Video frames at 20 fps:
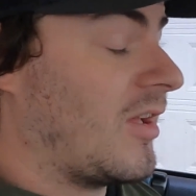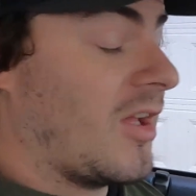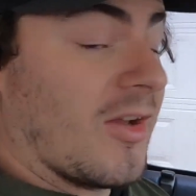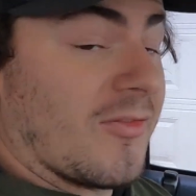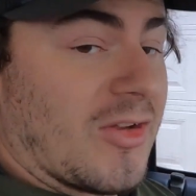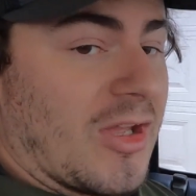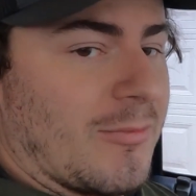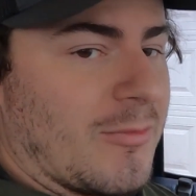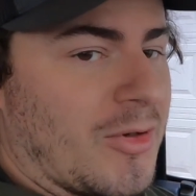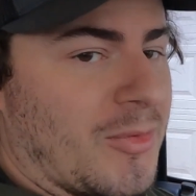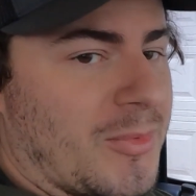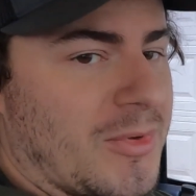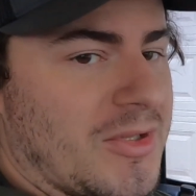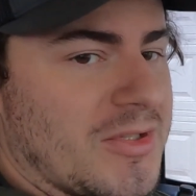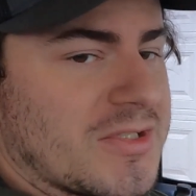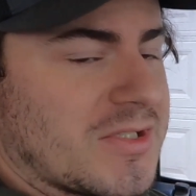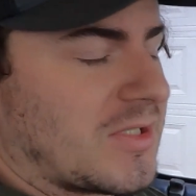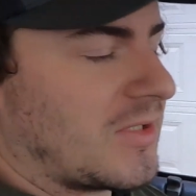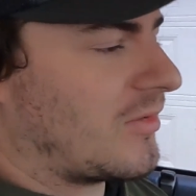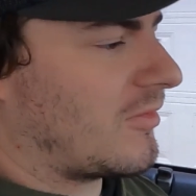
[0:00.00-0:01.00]
I've got my
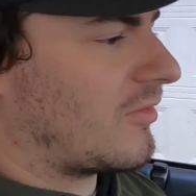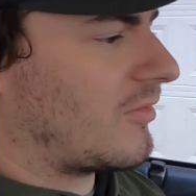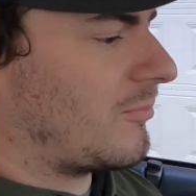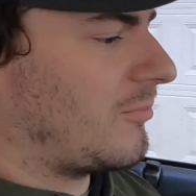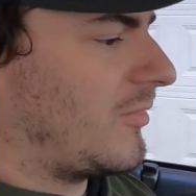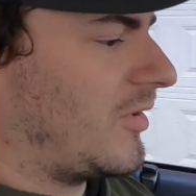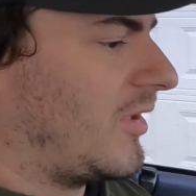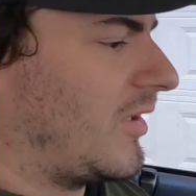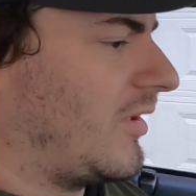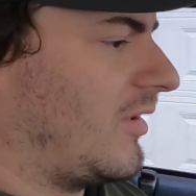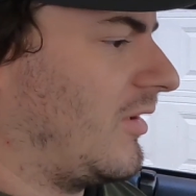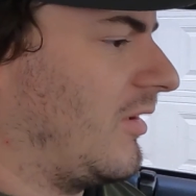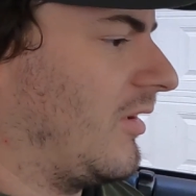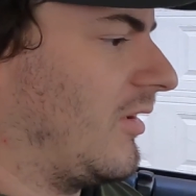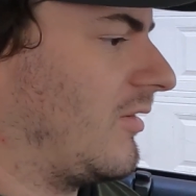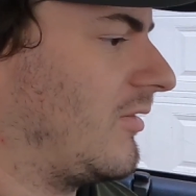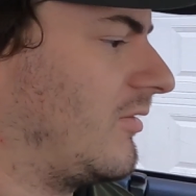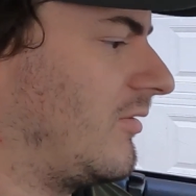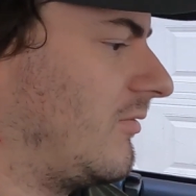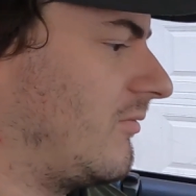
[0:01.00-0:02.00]
wheels here,
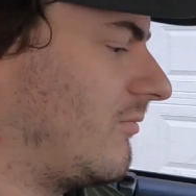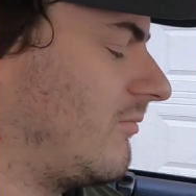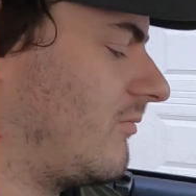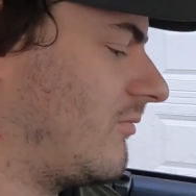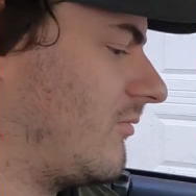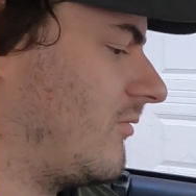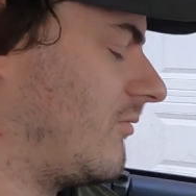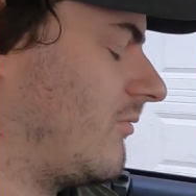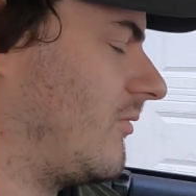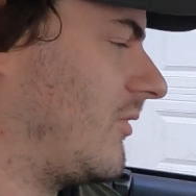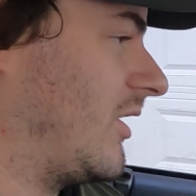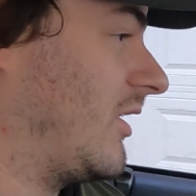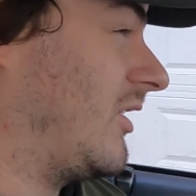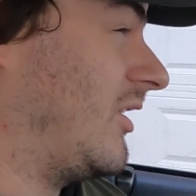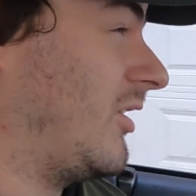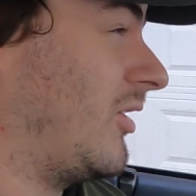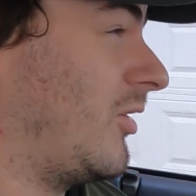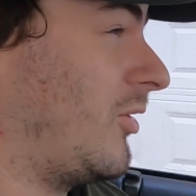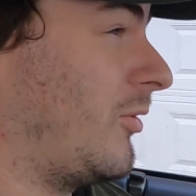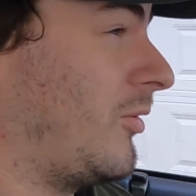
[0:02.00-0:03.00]
my
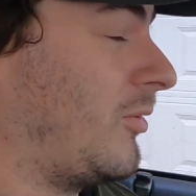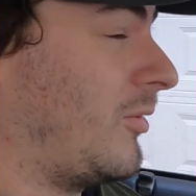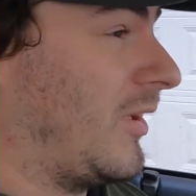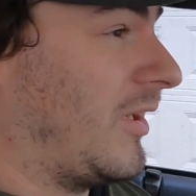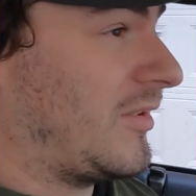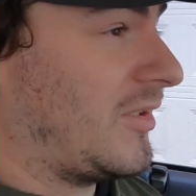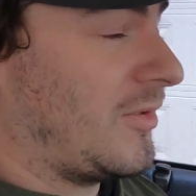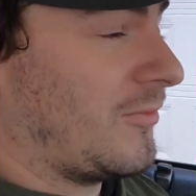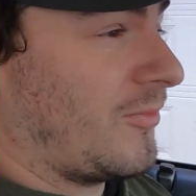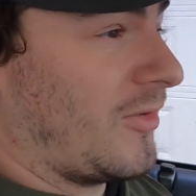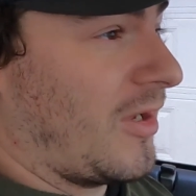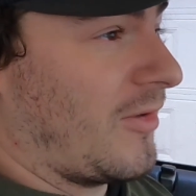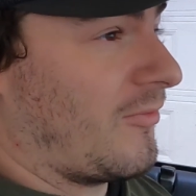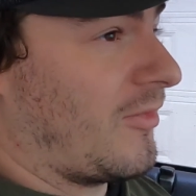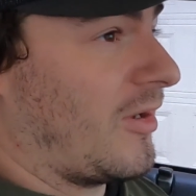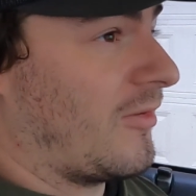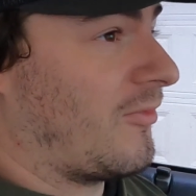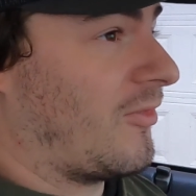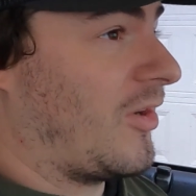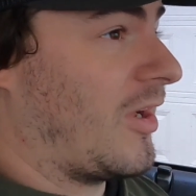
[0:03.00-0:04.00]
Nitto
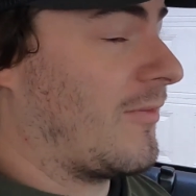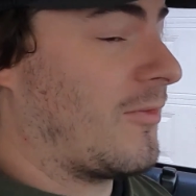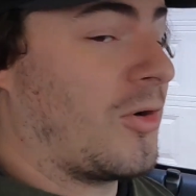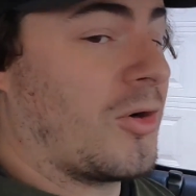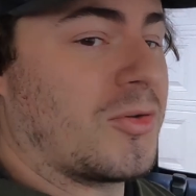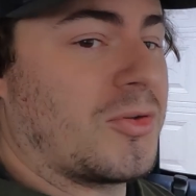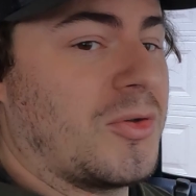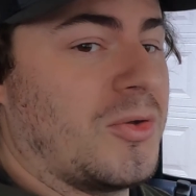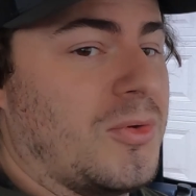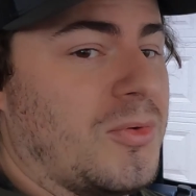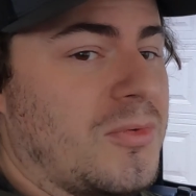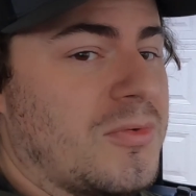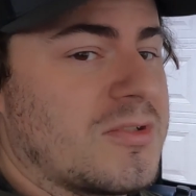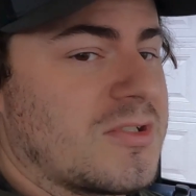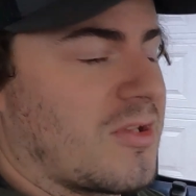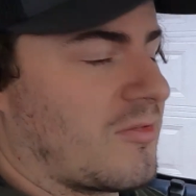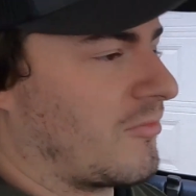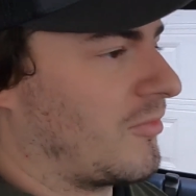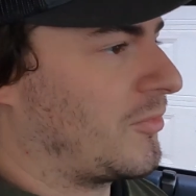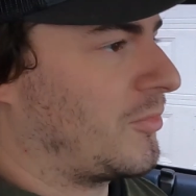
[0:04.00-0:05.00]
NT555 R2s,
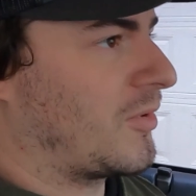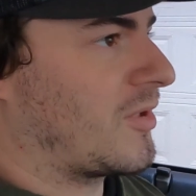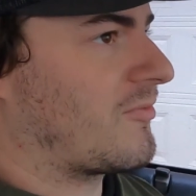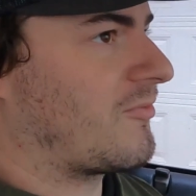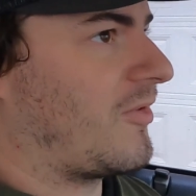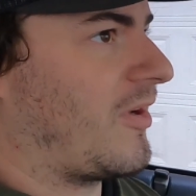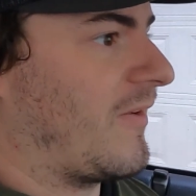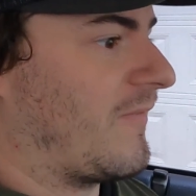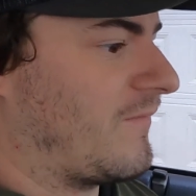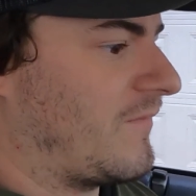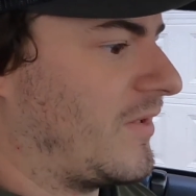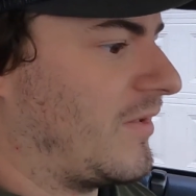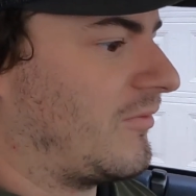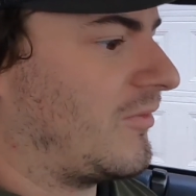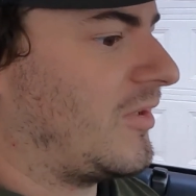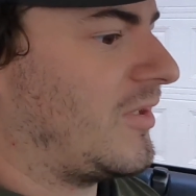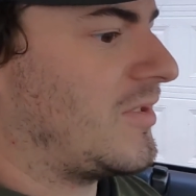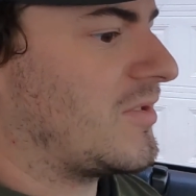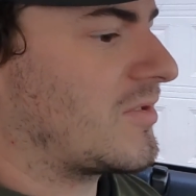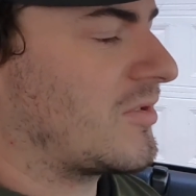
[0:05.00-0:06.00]
the
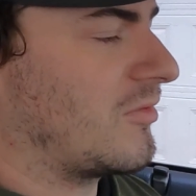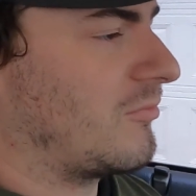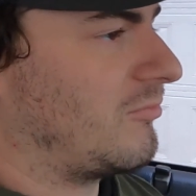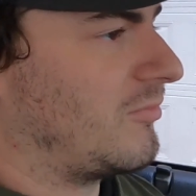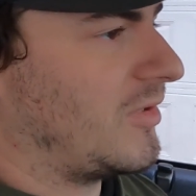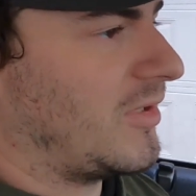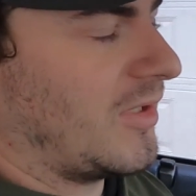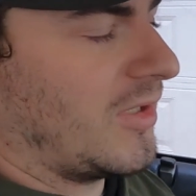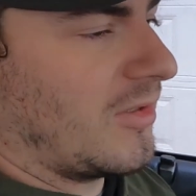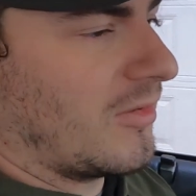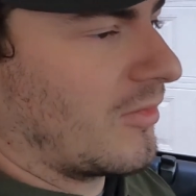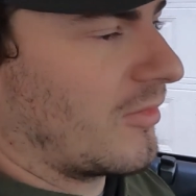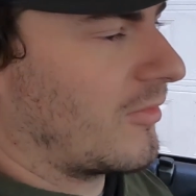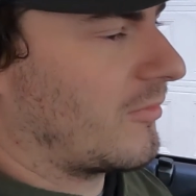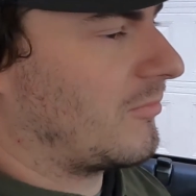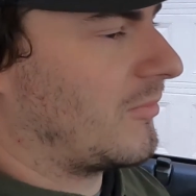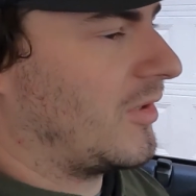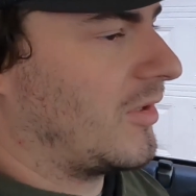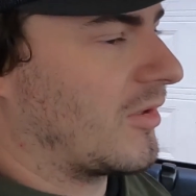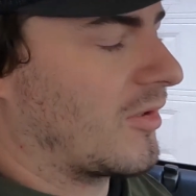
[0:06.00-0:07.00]
325/50s should be
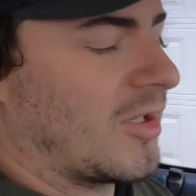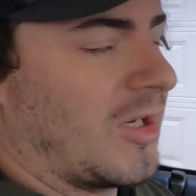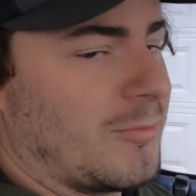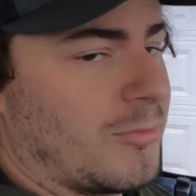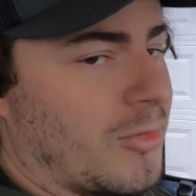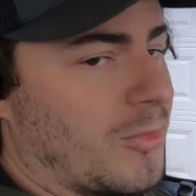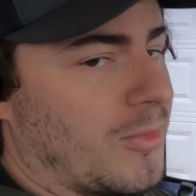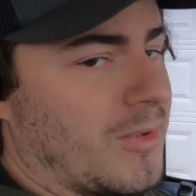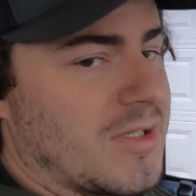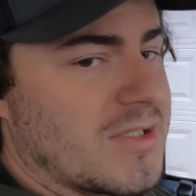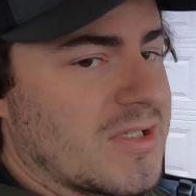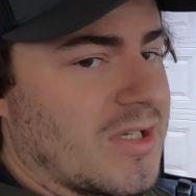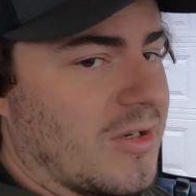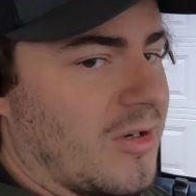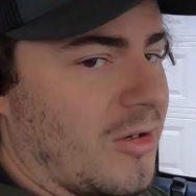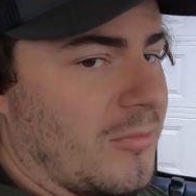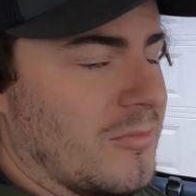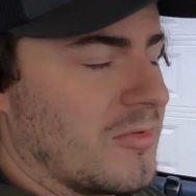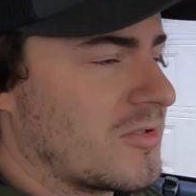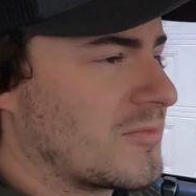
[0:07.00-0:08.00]
here in a couple weeks, I
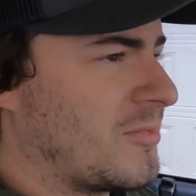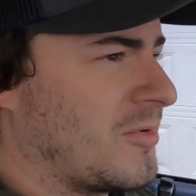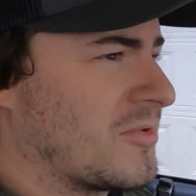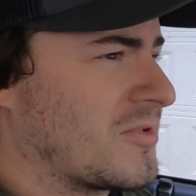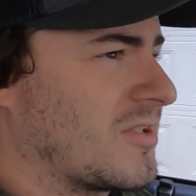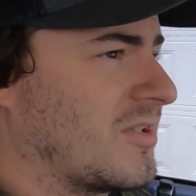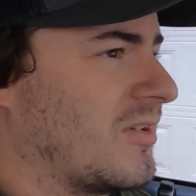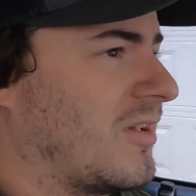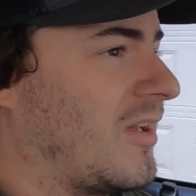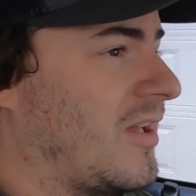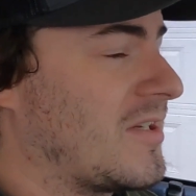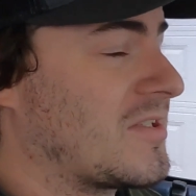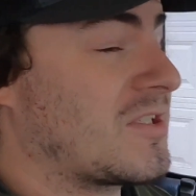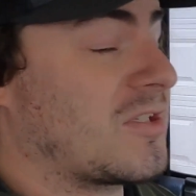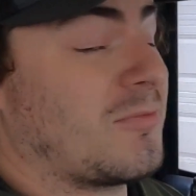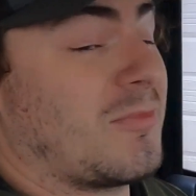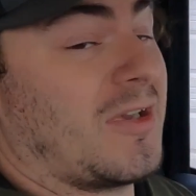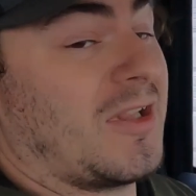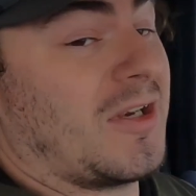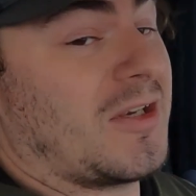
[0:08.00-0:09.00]
hope. They're supposed to
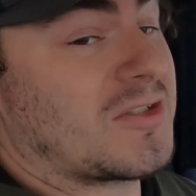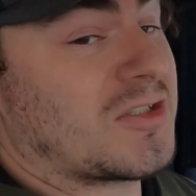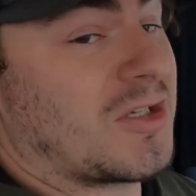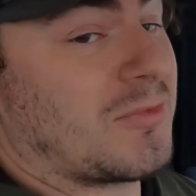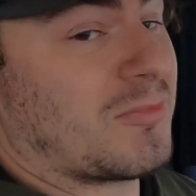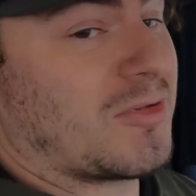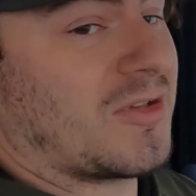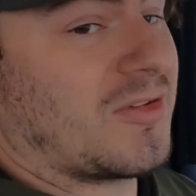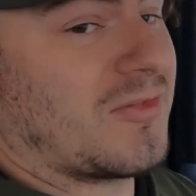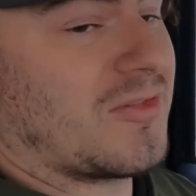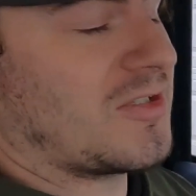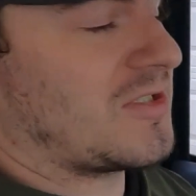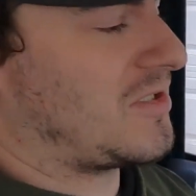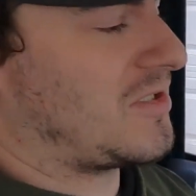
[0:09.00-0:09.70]
estimated shipping the